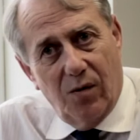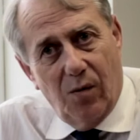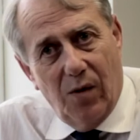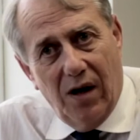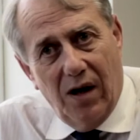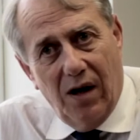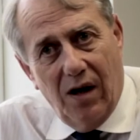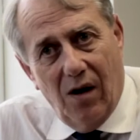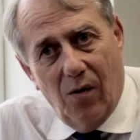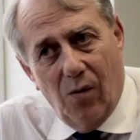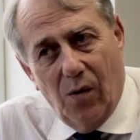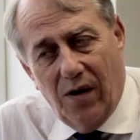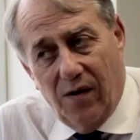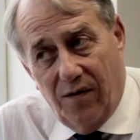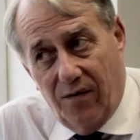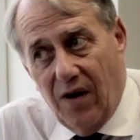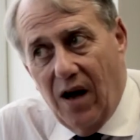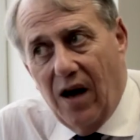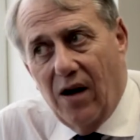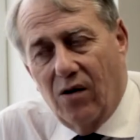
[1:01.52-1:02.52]

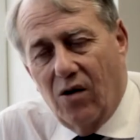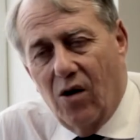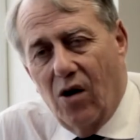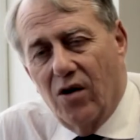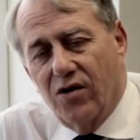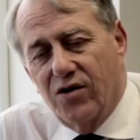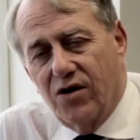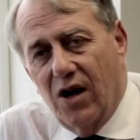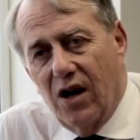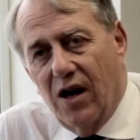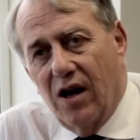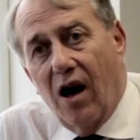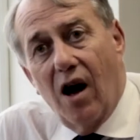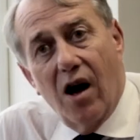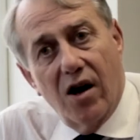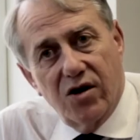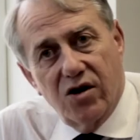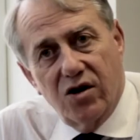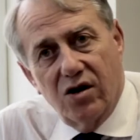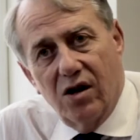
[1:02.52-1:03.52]
we've now got
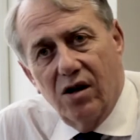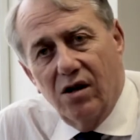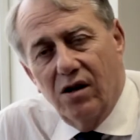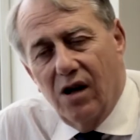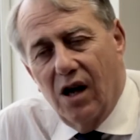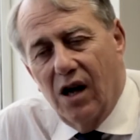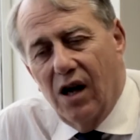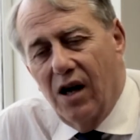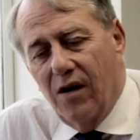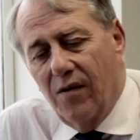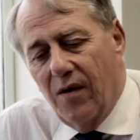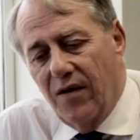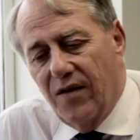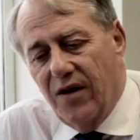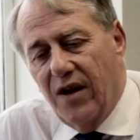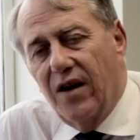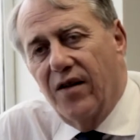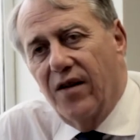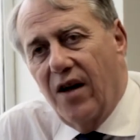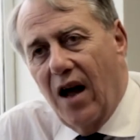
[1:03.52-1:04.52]
Arsenal, the
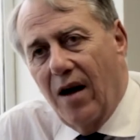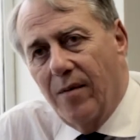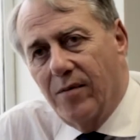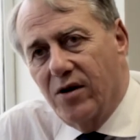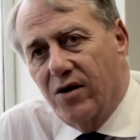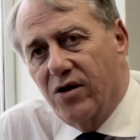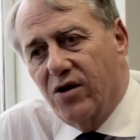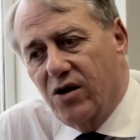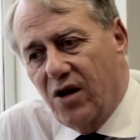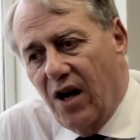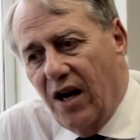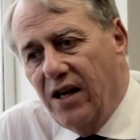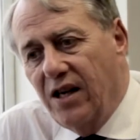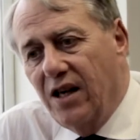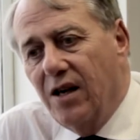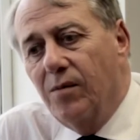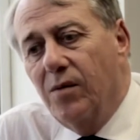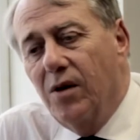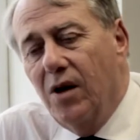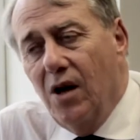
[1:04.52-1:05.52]
Emirates
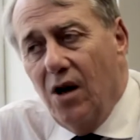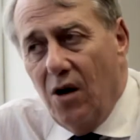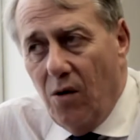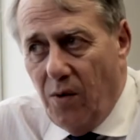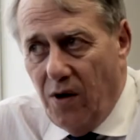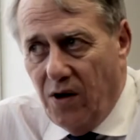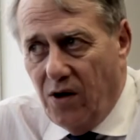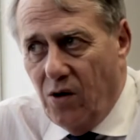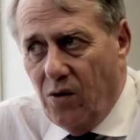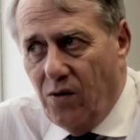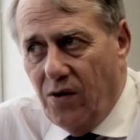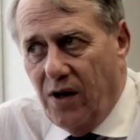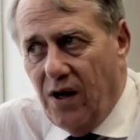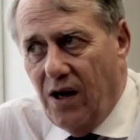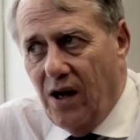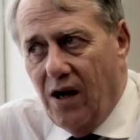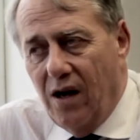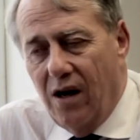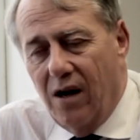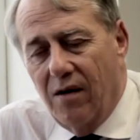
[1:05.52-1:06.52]
Stadium. We do
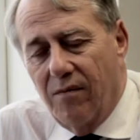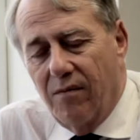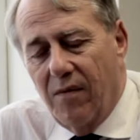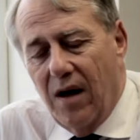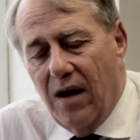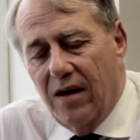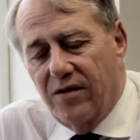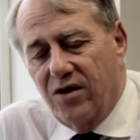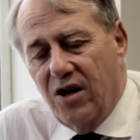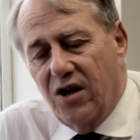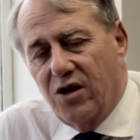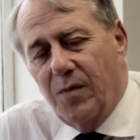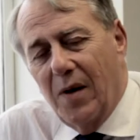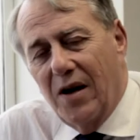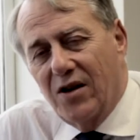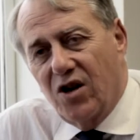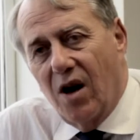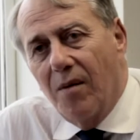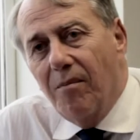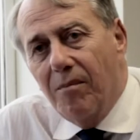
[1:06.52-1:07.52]
the test
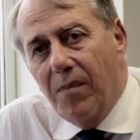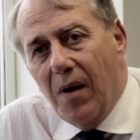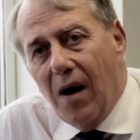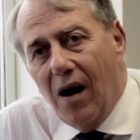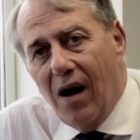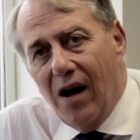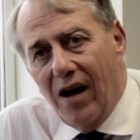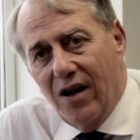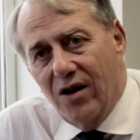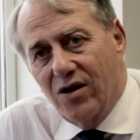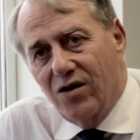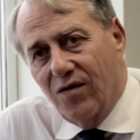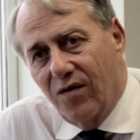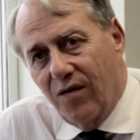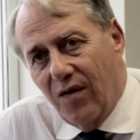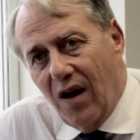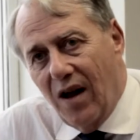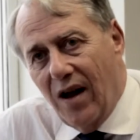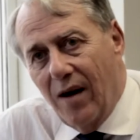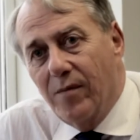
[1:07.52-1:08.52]
match umpires,
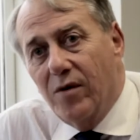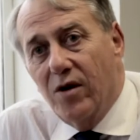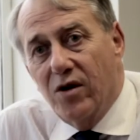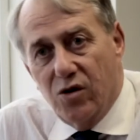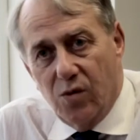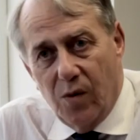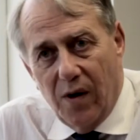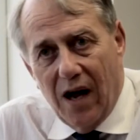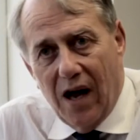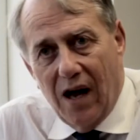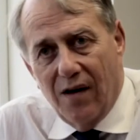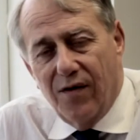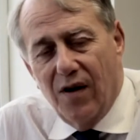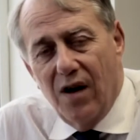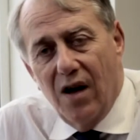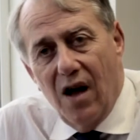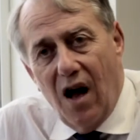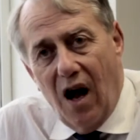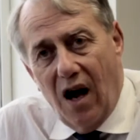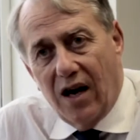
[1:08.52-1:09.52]
Fly Emirates. We have
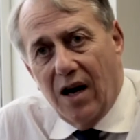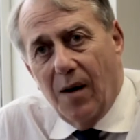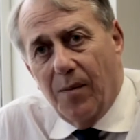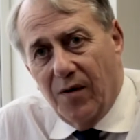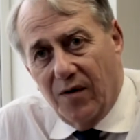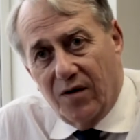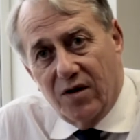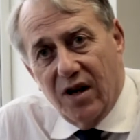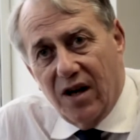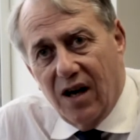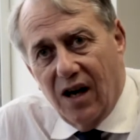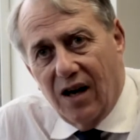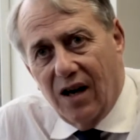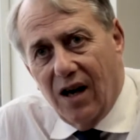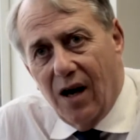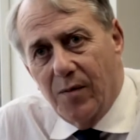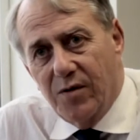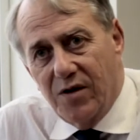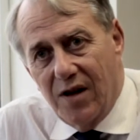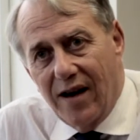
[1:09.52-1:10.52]
a couple of cricket
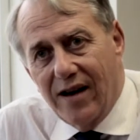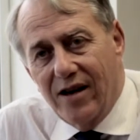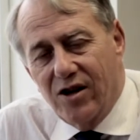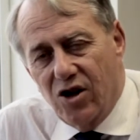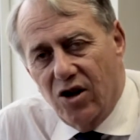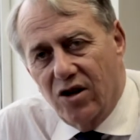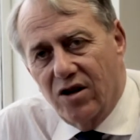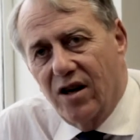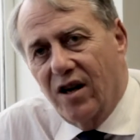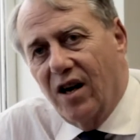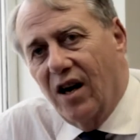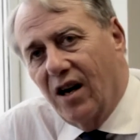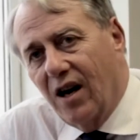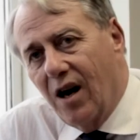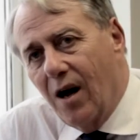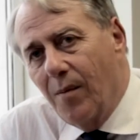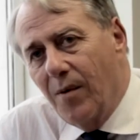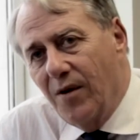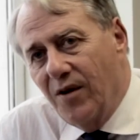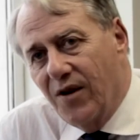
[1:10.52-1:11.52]
clubs, Lancashire Cricket
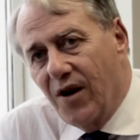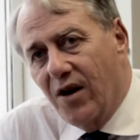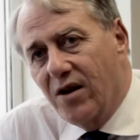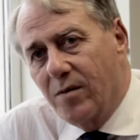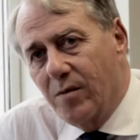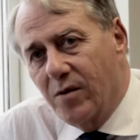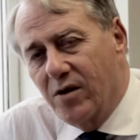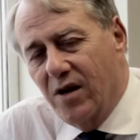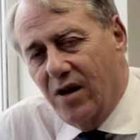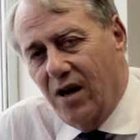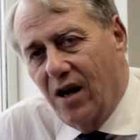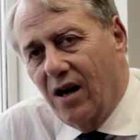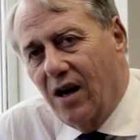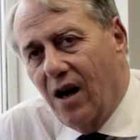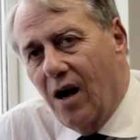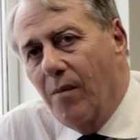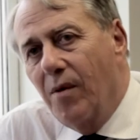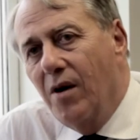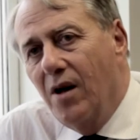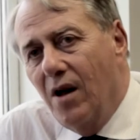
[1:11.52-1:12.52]
Club and Durham Cricket
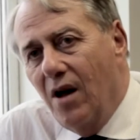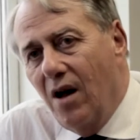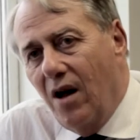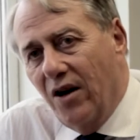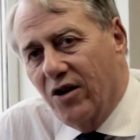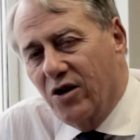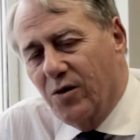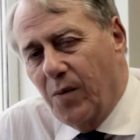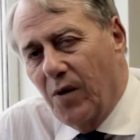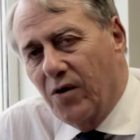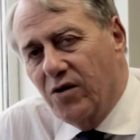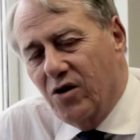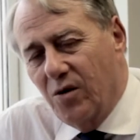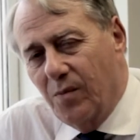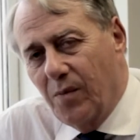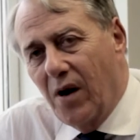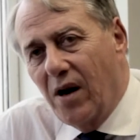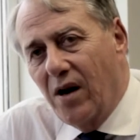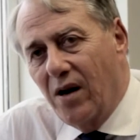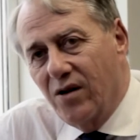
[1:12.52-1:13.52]
Club are sponsored
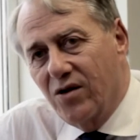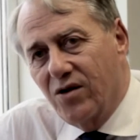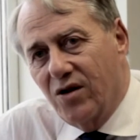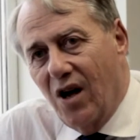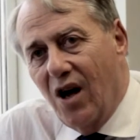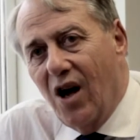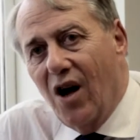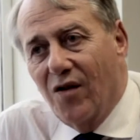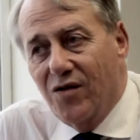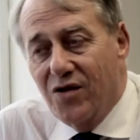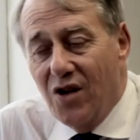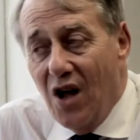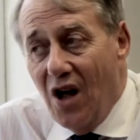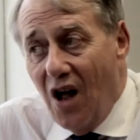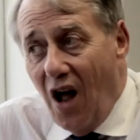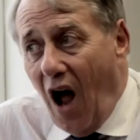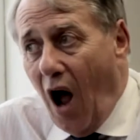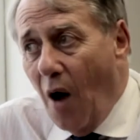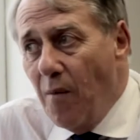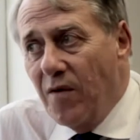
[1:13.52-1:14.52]
by ourselves.
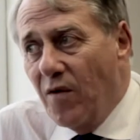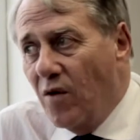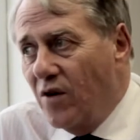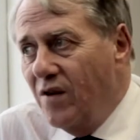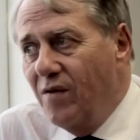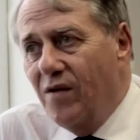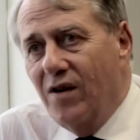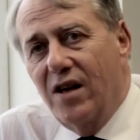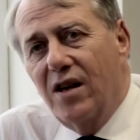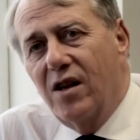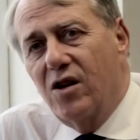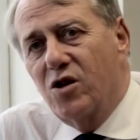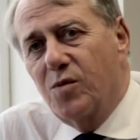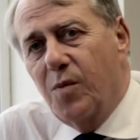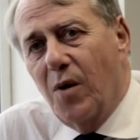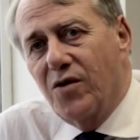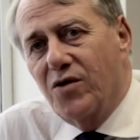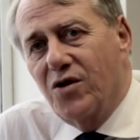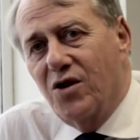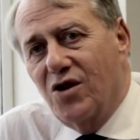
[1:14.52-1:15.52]
And we've got even little
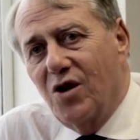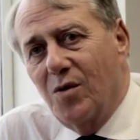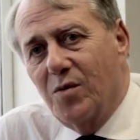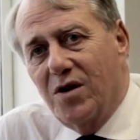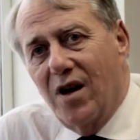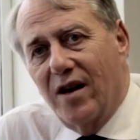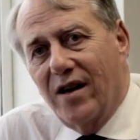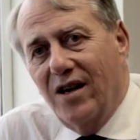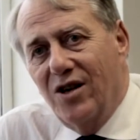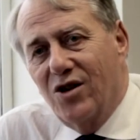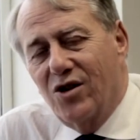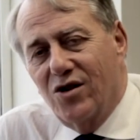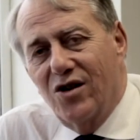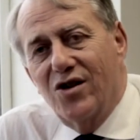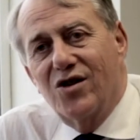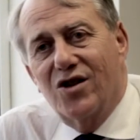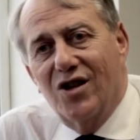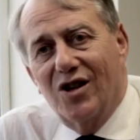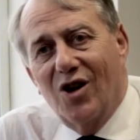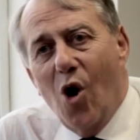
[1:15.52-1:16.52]
sponsorships like East
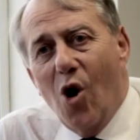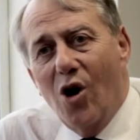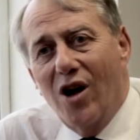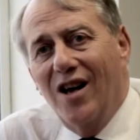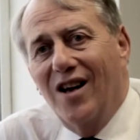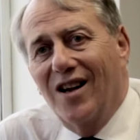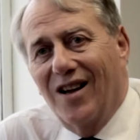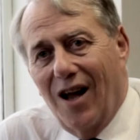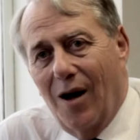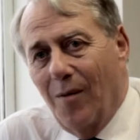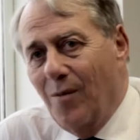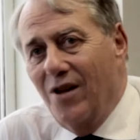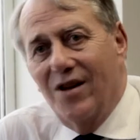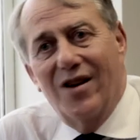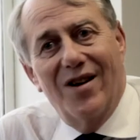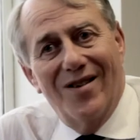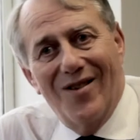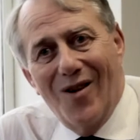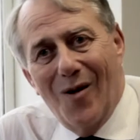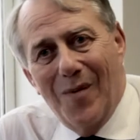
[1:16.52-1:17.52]
Grinstead Hockey Club
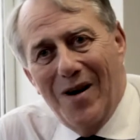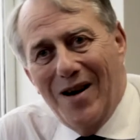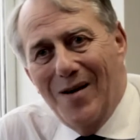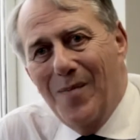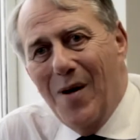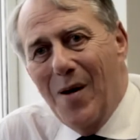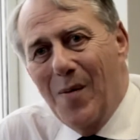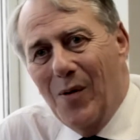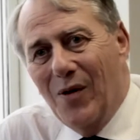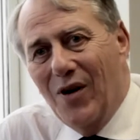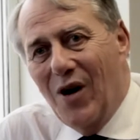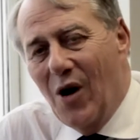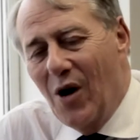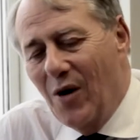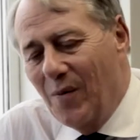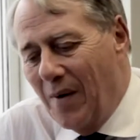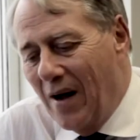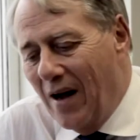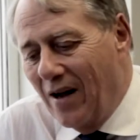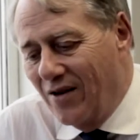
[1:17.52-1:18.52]
that not many people know
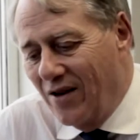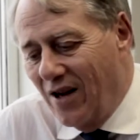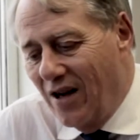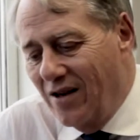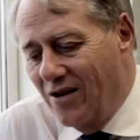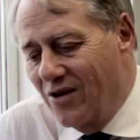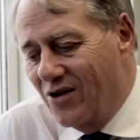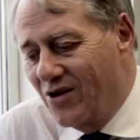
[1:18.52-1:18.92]
about down in